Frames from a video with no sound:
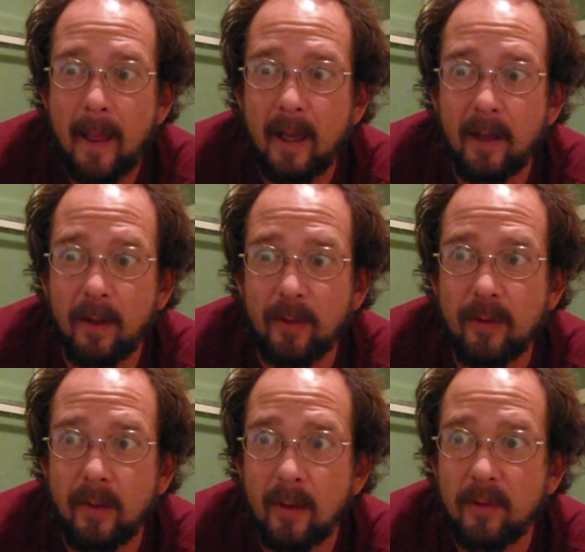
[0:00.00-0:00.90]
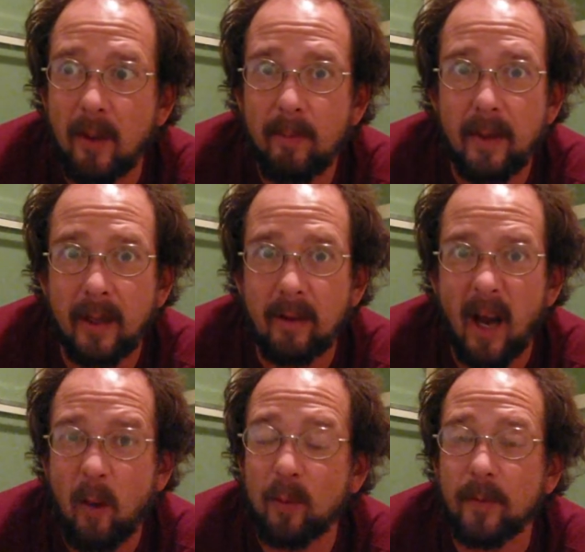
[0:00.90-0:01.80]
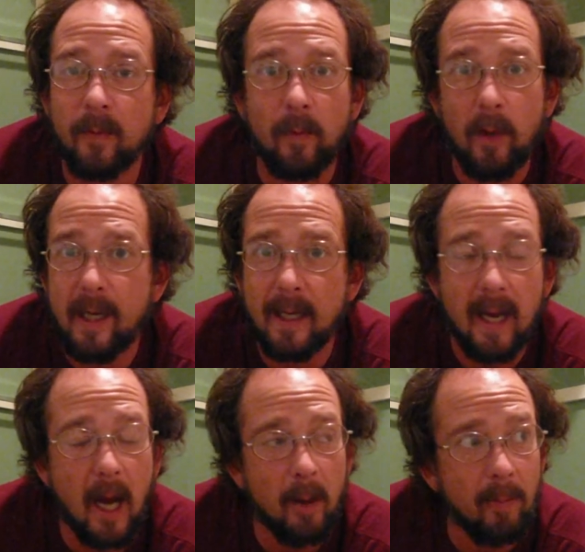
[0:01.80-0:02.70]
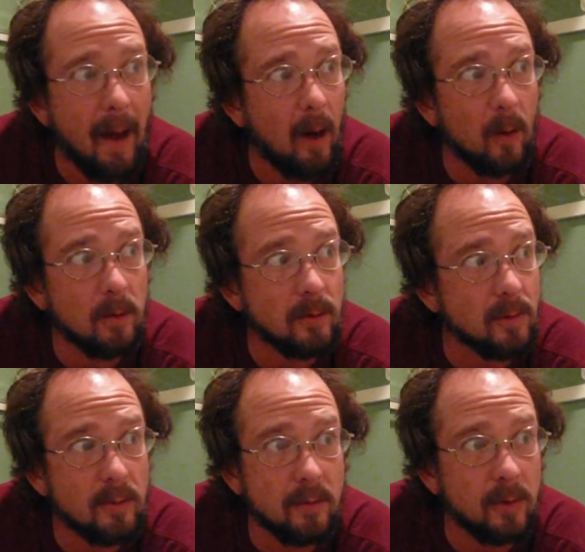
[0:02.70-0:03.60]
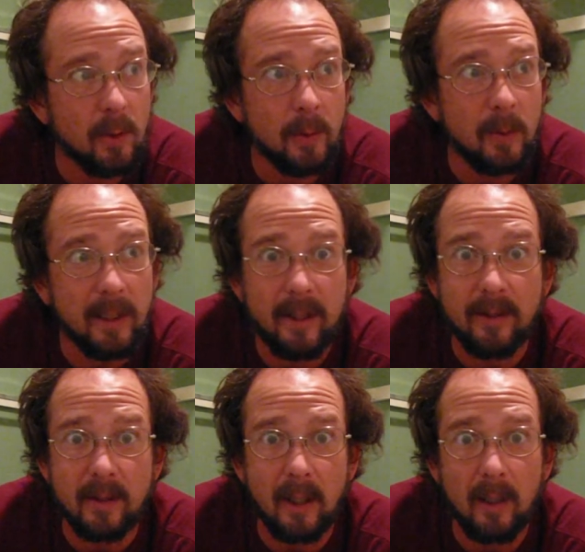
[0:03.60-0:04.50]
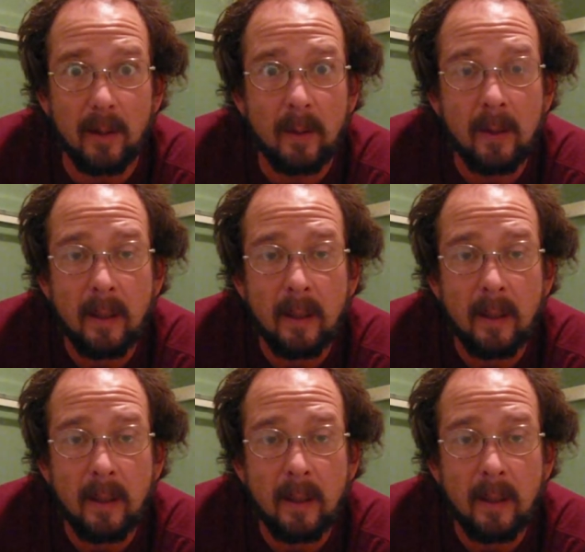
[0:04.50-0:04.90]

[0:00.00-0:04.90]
is something that I was freaking out about 2 years ago.